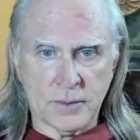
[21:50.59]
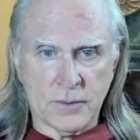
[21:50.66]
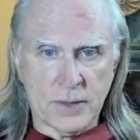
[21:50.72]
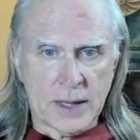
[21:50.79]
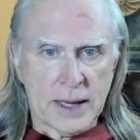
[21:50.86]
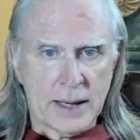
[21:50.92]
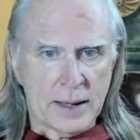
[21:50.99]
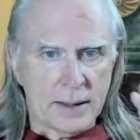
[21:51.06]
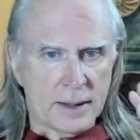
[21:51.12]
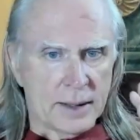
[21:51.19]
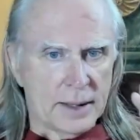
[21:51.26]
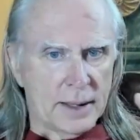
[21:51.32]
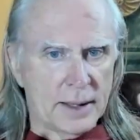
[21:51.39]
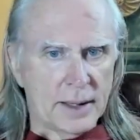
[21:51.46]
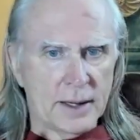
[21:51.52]
that
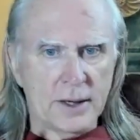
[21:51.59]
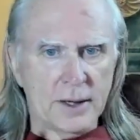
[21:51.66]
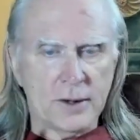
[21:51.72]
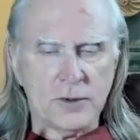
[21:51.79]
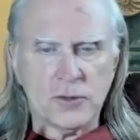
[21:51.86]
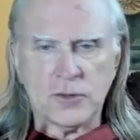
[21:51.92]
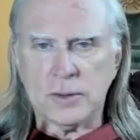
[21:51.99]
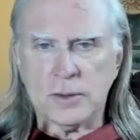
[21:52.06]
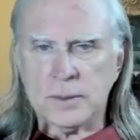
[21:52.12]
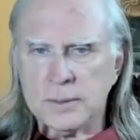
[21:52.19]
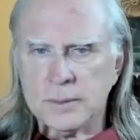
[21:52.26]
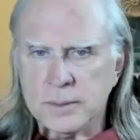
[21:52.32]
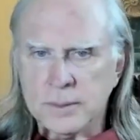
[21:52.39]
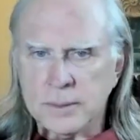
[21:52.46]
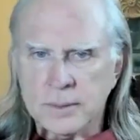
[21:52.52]
is
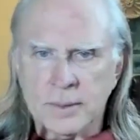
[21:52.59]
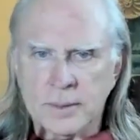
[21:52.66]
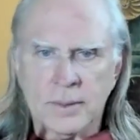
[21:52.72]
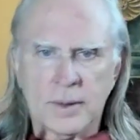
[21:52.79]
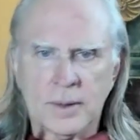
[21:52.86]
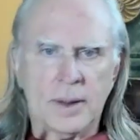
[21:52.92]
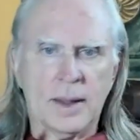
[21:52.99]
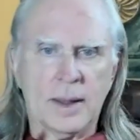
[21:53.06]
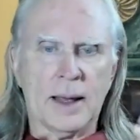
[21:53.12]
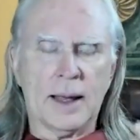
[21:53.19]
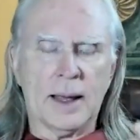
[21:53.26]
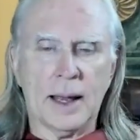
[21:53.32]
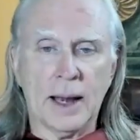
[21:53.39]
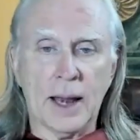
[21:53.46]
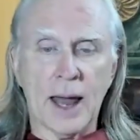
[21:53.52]

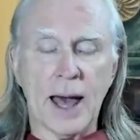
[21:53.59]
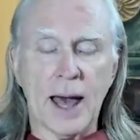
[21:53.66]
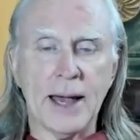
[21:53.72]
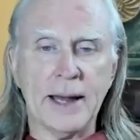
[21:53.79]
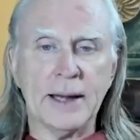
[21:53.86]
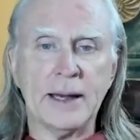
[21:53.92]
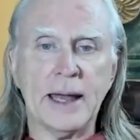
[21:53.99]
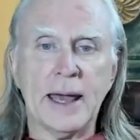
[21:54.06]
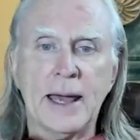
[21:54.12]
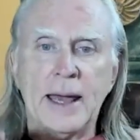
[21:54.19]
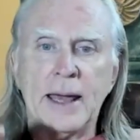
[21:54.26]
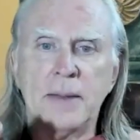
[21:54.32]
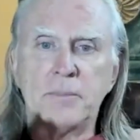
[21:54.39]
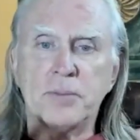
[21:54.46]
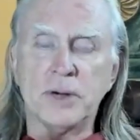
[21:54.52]
aligned
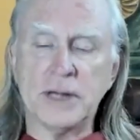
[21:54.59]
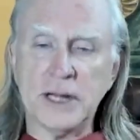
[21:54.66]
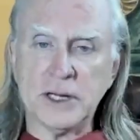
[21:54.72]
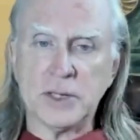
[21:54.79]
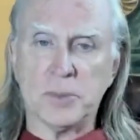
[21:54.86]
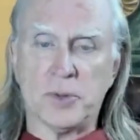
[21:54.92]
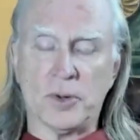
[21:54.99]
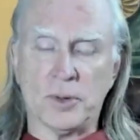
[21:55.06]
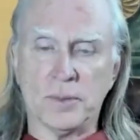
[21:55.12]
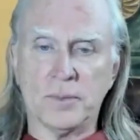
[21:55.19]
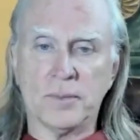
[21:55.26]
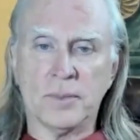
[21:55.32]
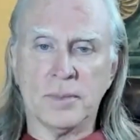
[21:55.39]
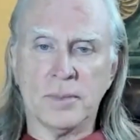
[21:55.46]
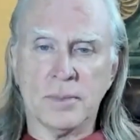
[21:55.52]
and predictable.
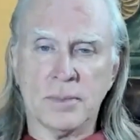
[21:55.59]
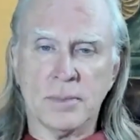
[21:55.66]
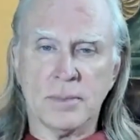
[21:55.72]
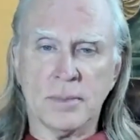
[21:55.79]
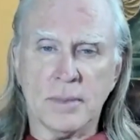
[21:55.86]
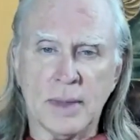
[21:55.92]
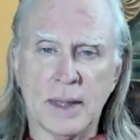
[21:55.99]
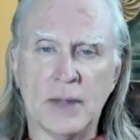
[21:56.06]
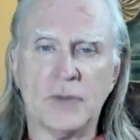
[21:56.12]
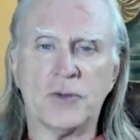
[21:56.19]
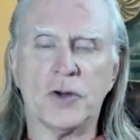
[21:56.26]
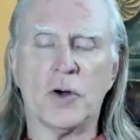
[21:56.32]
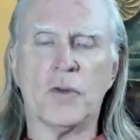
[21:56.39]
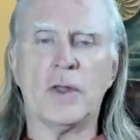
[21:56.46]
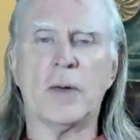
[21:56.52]
And
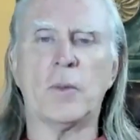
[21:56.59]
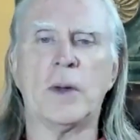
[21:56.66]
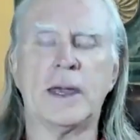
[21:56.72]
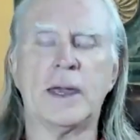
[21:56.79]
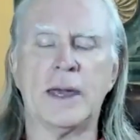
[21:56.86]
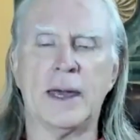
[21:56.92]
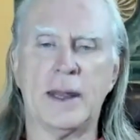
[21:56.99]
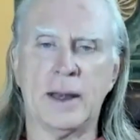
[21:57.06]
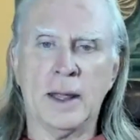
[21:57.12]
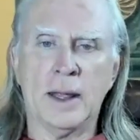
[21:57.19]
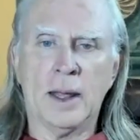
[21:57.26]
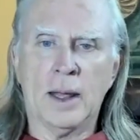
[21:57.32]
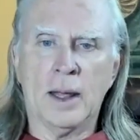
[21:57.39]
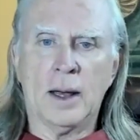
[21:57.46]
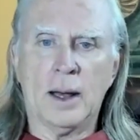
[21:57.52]
so then we can,
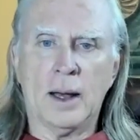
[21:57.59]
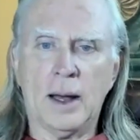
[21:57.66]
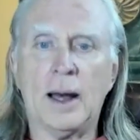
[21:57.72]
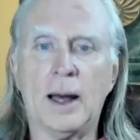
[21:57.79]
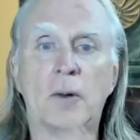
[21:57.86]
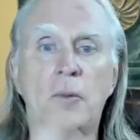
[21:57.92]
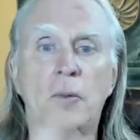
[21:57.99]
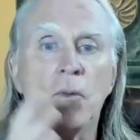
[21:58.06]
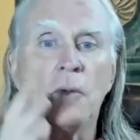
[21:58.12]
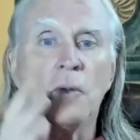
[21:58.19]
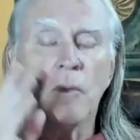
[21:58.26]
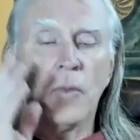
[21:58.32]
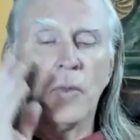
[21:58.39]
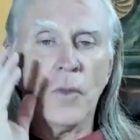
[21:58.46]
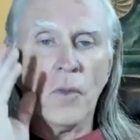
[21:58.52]
ah,
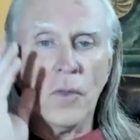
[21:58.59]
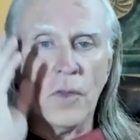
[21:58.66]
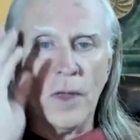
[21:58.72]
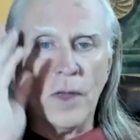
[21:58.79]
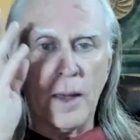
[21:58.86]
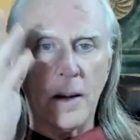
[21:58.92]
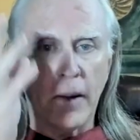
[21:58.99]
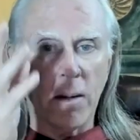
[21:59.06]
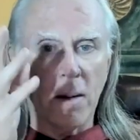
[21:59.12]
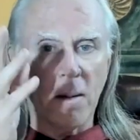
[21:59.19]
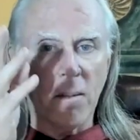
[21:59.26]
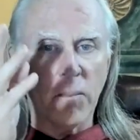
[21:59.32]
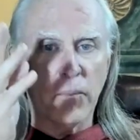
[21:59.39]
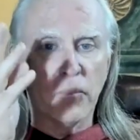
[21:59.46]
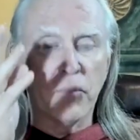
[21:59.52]
the
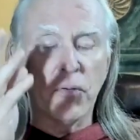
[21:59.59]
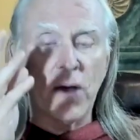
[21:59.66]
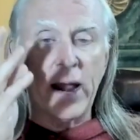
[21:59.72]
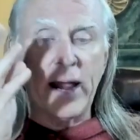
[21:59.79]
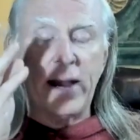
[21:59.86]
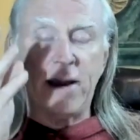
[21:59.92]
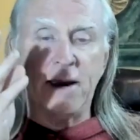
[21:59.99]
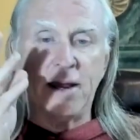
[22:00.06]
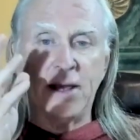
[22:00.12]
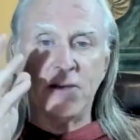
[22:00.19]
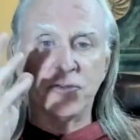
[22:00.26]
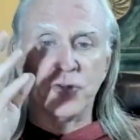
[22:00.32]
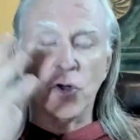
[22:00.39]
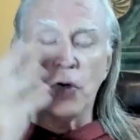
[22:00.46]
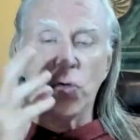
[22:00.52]
brain
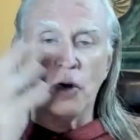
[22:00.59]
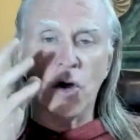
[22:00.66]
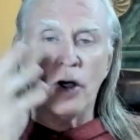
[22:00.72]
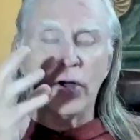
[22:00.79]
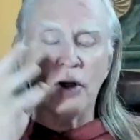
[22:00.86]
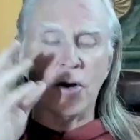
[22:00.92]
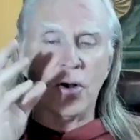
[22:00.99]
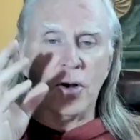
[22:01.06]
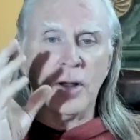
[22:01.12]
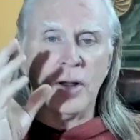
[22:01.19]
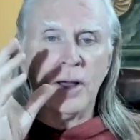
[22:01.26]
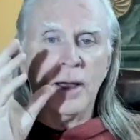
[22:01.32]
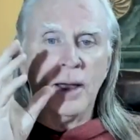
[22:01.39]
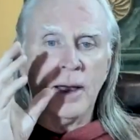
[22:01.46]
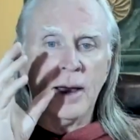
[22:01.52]
is no longer